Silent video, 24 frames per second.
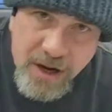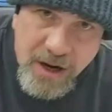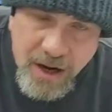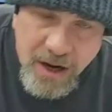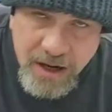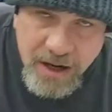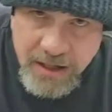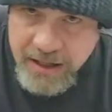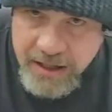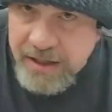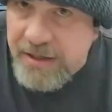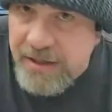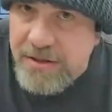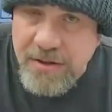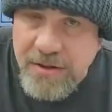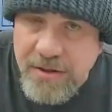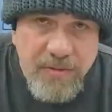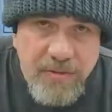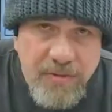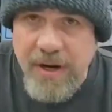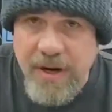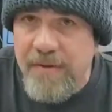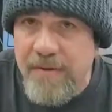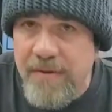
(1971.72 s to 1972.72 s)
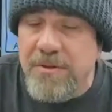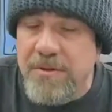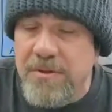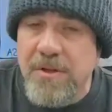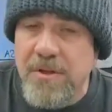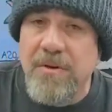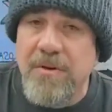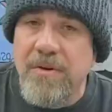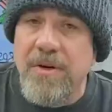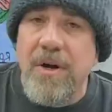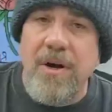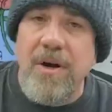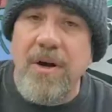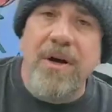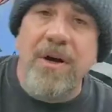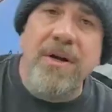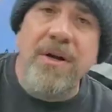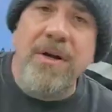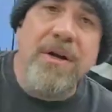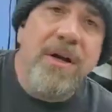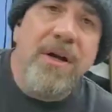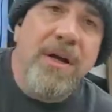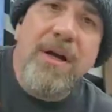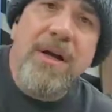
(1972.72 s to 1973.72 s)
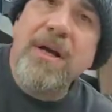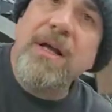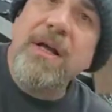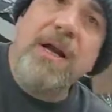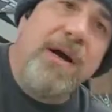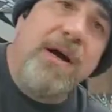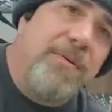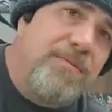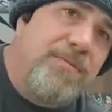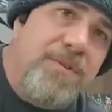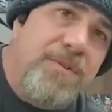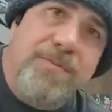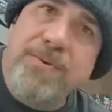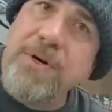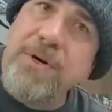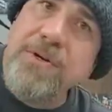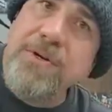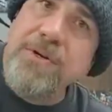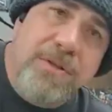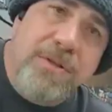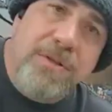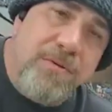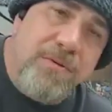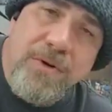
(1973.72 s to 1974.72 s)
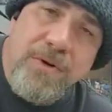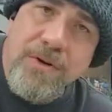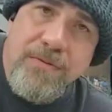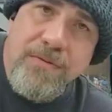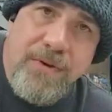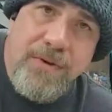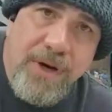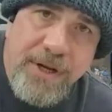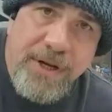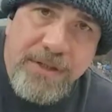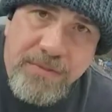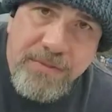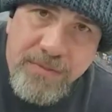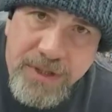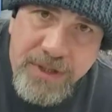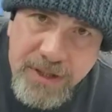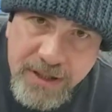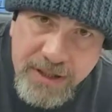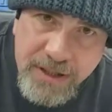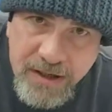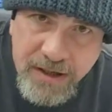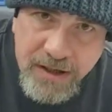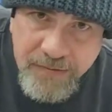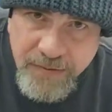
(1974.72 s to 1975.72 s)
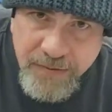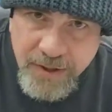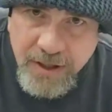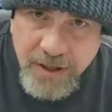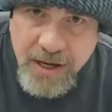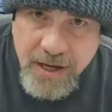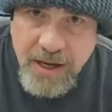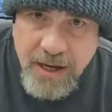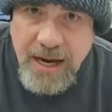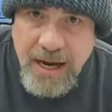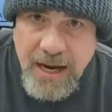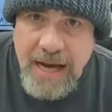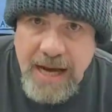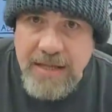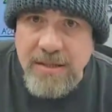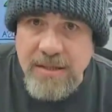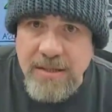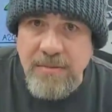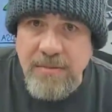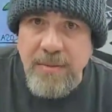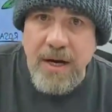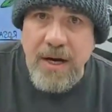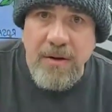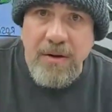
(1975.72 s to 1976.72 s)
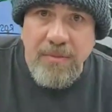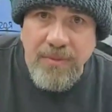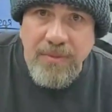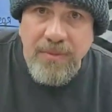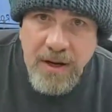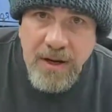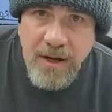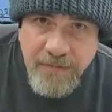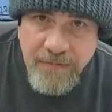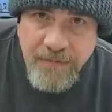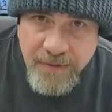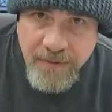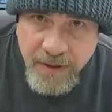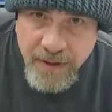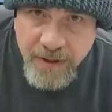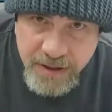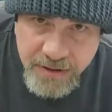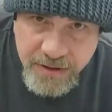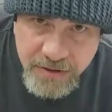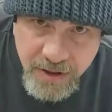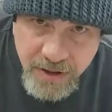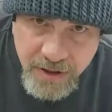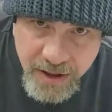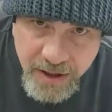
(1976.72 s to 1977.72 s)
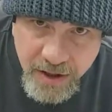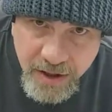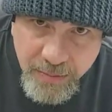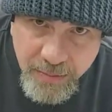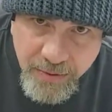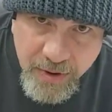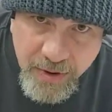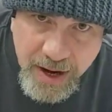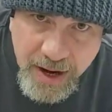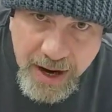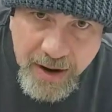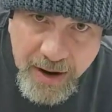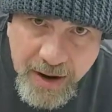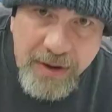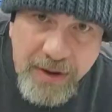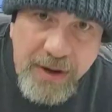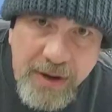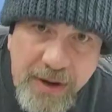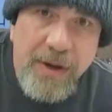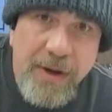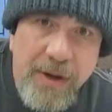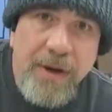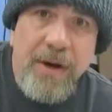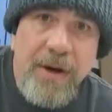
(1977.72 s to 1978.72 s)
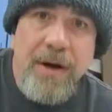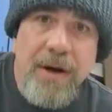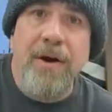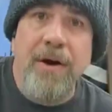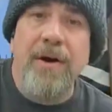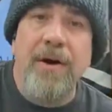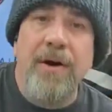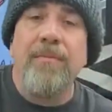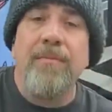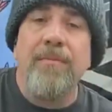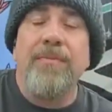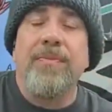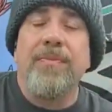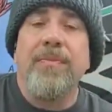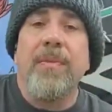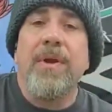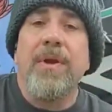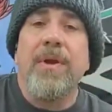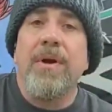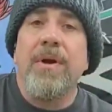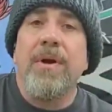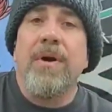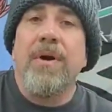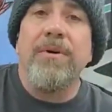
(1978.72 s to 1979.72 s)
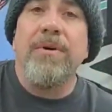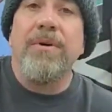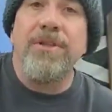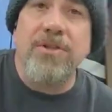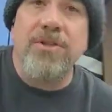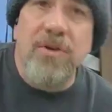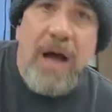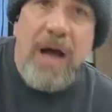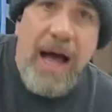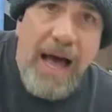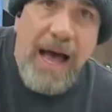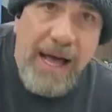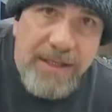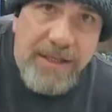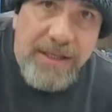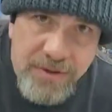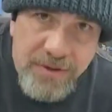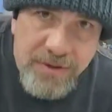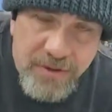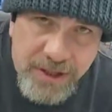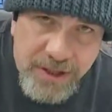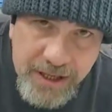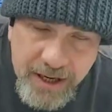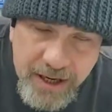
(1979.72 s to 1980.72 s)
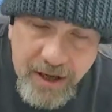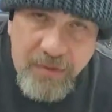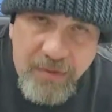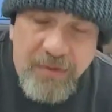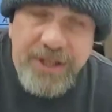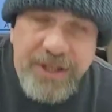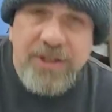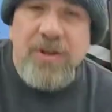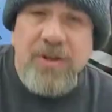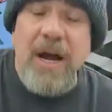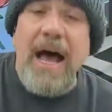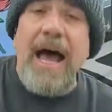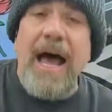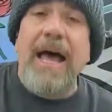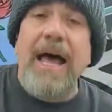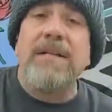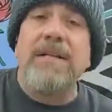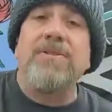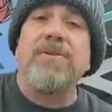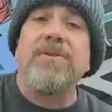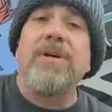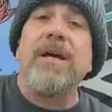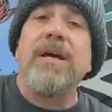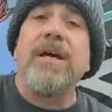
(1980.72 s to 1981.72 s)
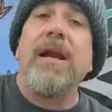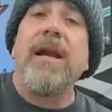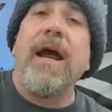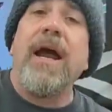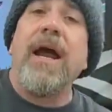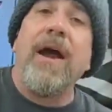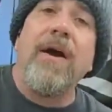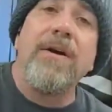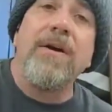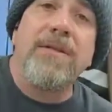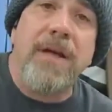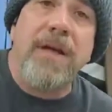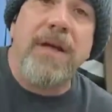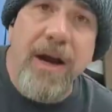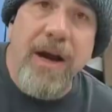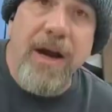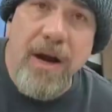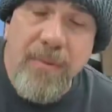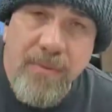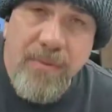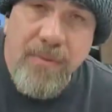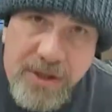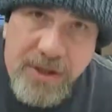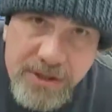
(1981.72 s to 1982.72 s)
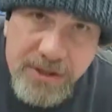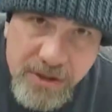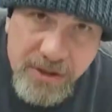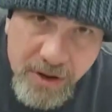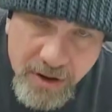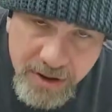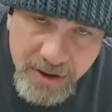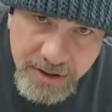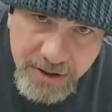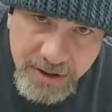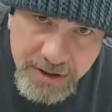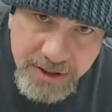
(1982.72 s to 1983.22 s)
audience or whatever's going on. And I'm supposing one of us, me, Keefe, Kit Kat, somebody will probably fill in, try to help her out. We tried to get Eric the airbrush artist